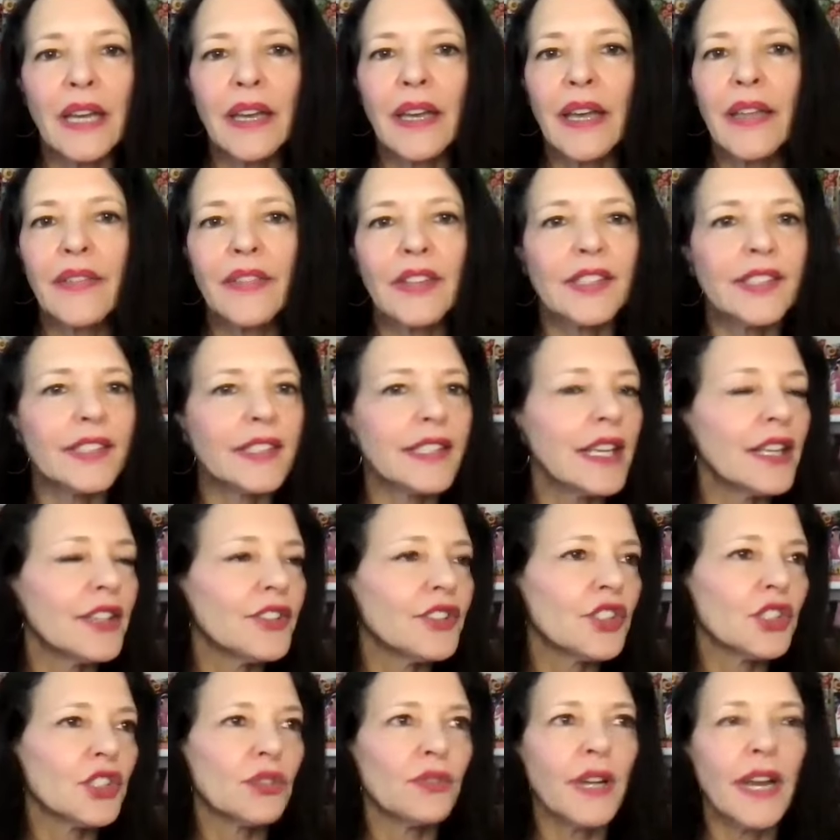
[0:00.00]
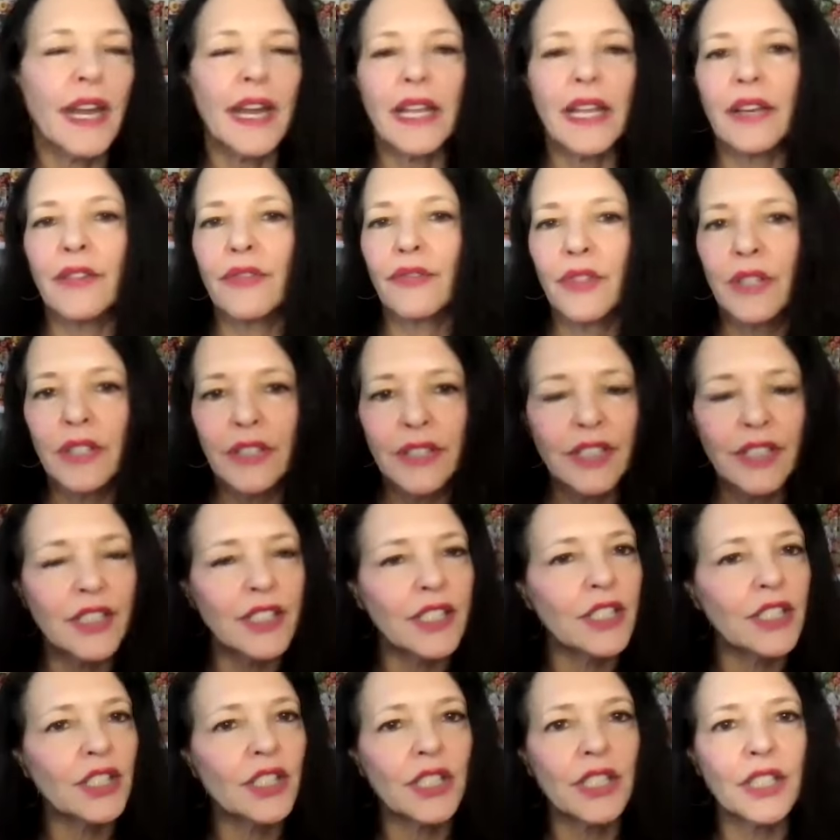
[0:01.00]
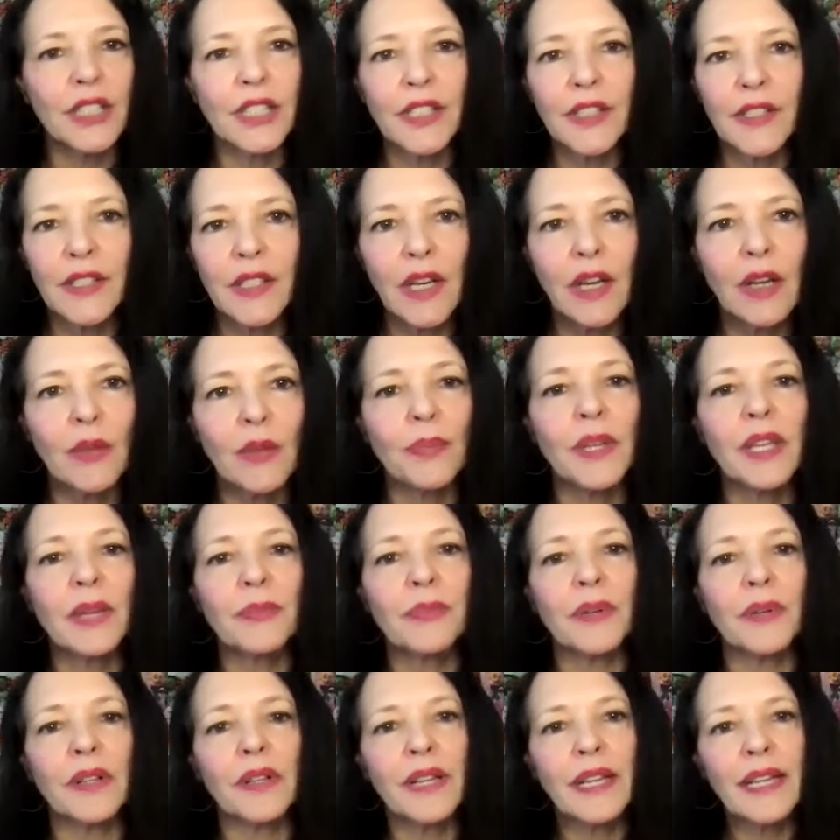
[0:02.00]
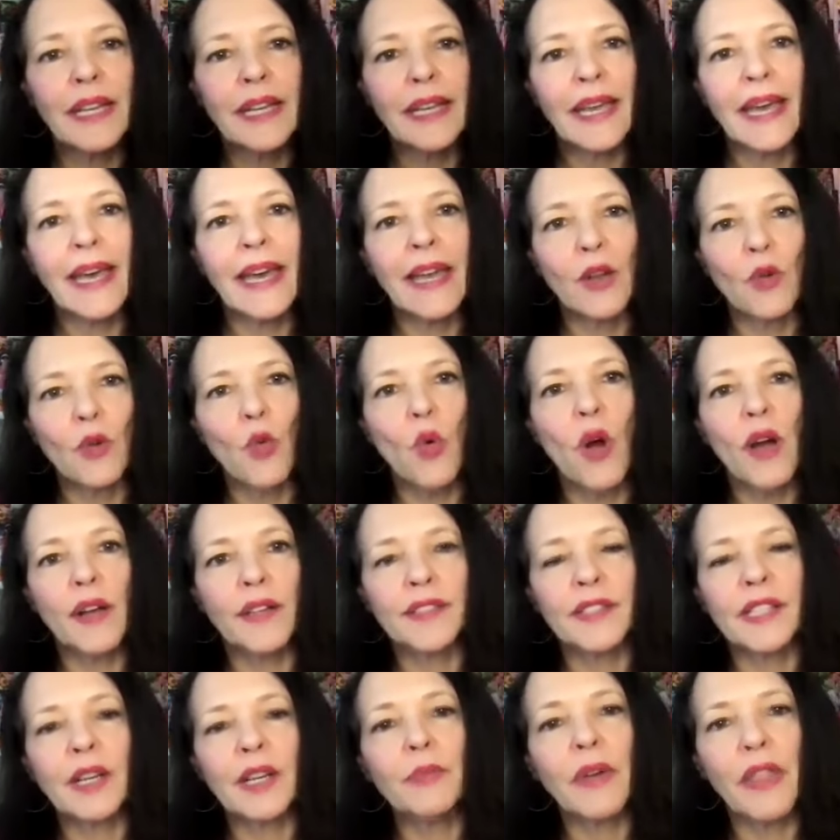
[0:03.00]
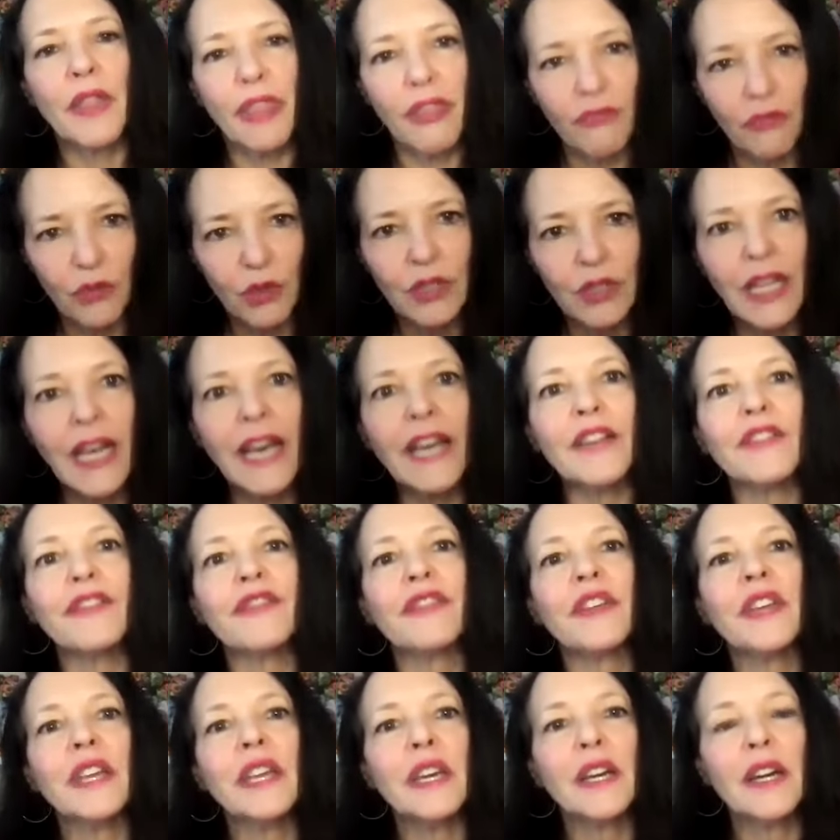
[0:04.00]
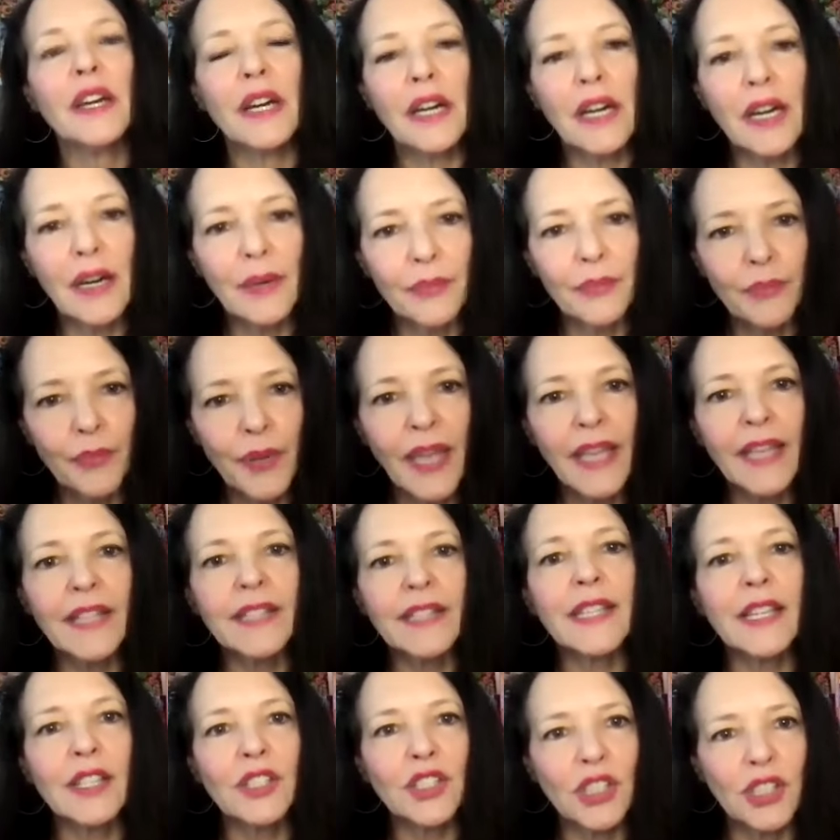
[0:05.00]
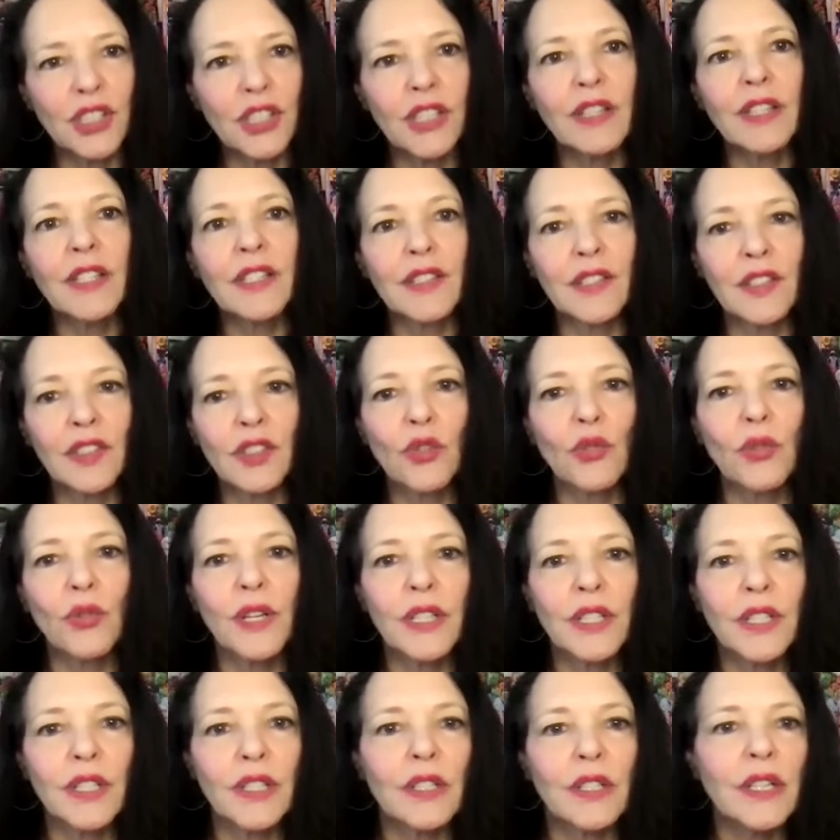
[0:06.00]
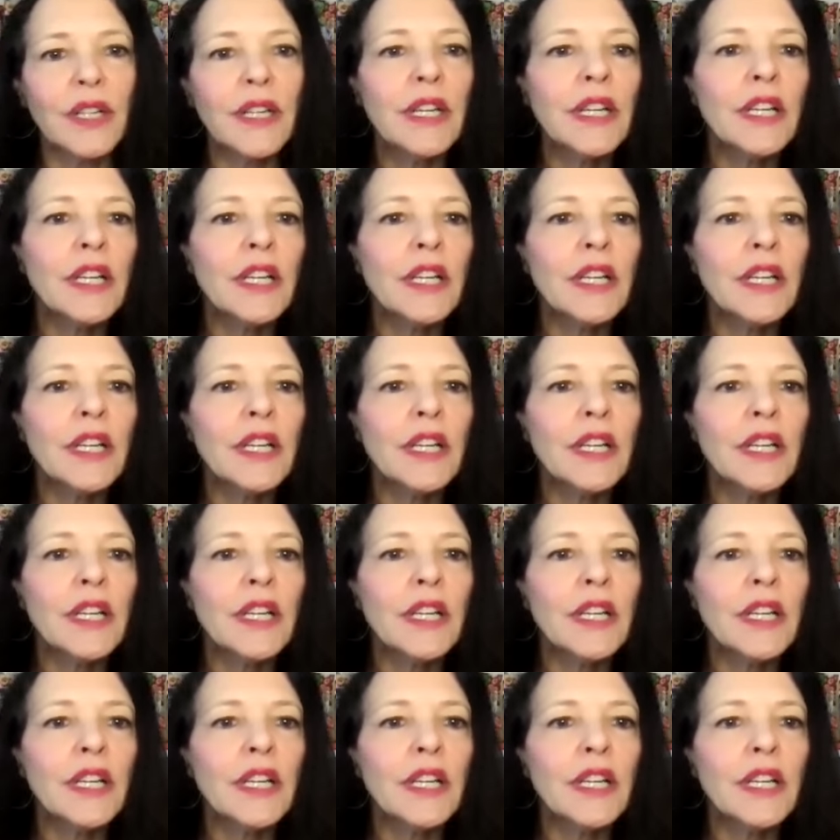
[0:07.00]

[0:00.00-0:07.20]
and the sales training of really teaching these young people how to walk someone through life, paying attention to this is critical.